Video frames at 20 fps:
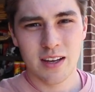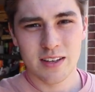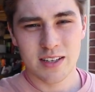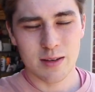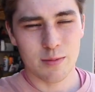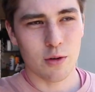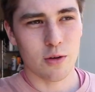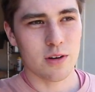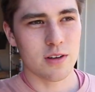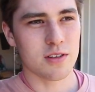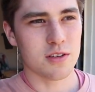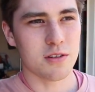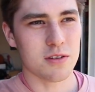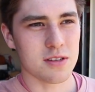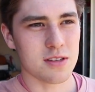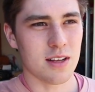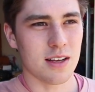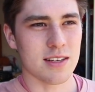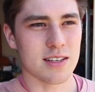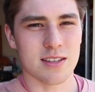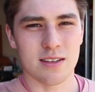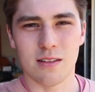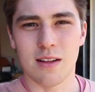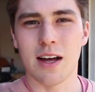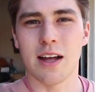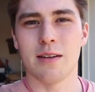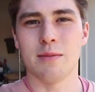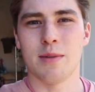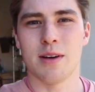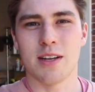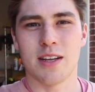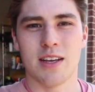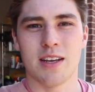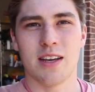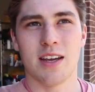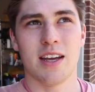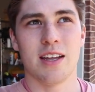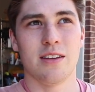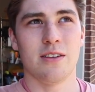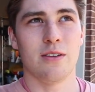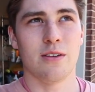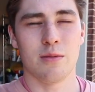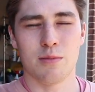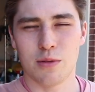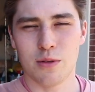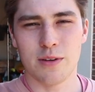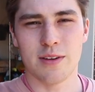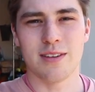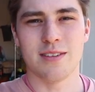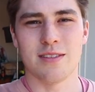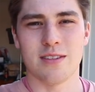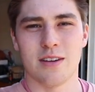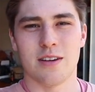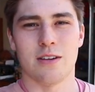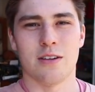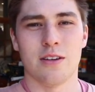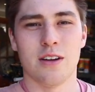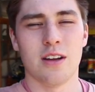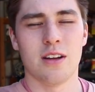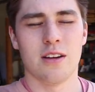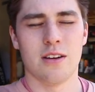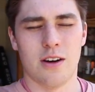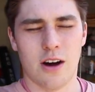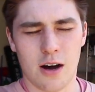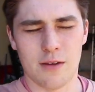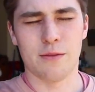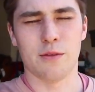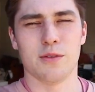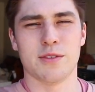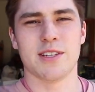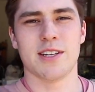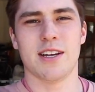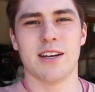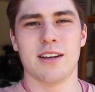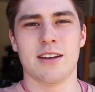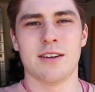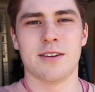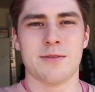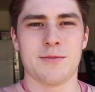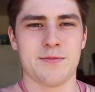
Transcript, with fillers: Tim Hortons, you just lost a lot of money and your employees are awful today.